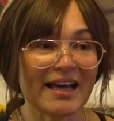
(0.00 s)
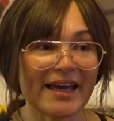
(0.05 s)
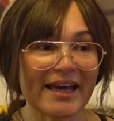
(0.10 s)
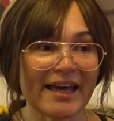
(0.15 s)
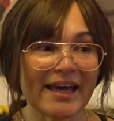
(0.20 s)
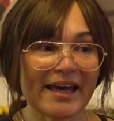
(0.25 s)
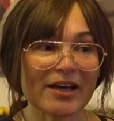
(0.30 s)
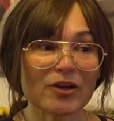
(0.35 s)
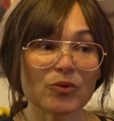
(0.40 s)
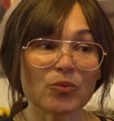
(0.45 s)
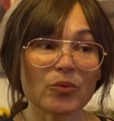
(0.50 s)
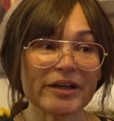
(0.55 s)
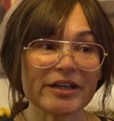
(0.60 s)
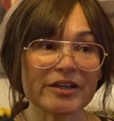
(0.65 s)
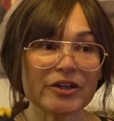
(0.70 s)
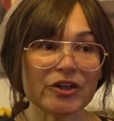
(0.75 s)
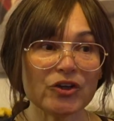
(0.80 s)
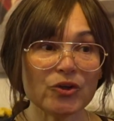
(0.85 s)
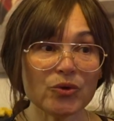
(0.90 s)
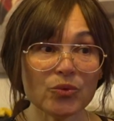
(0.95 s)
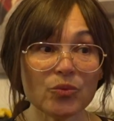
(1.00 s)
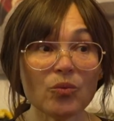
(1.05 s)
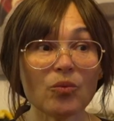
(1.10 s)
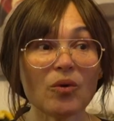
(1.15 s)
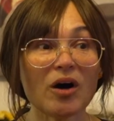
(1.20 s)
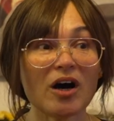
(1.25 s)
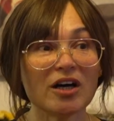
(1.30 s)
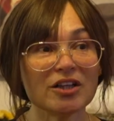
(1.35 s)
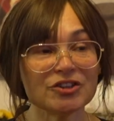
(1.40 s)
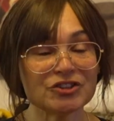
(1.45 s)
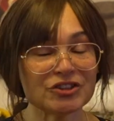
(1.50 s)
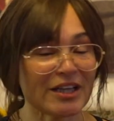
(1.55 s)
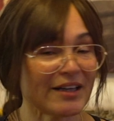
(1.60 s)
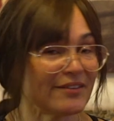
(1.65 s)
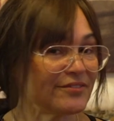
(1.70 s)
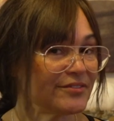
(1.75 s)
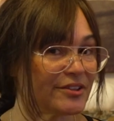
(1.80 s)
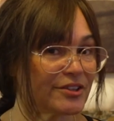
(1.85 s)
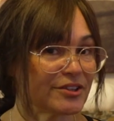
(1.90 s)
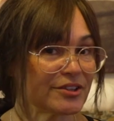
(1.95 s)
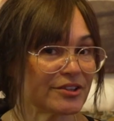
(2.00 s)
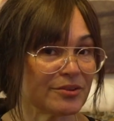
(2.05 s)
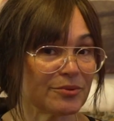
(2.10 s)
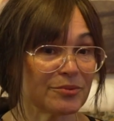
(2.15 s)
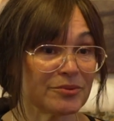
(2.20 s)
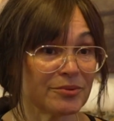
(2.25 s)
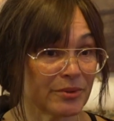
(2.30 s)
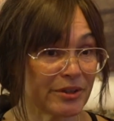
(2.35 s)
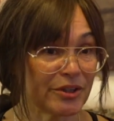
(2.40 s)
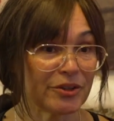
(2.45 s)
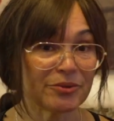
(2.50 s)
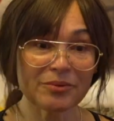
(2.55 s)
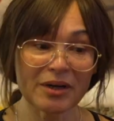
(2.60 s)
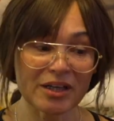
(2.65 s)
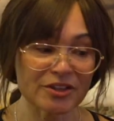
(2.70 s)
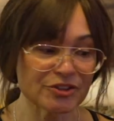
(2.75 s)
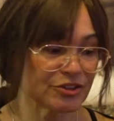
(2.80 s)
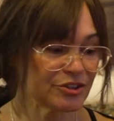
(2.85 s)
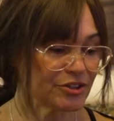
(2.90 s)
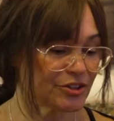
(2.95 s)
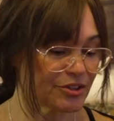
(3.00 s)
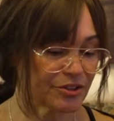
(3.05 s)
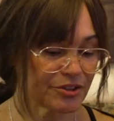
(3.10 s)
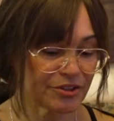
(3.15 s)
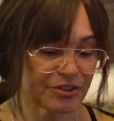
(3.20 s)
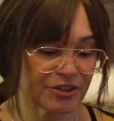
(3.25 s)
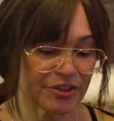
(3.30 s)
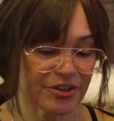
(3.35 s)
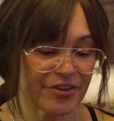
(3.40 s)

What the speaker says: And when you wash your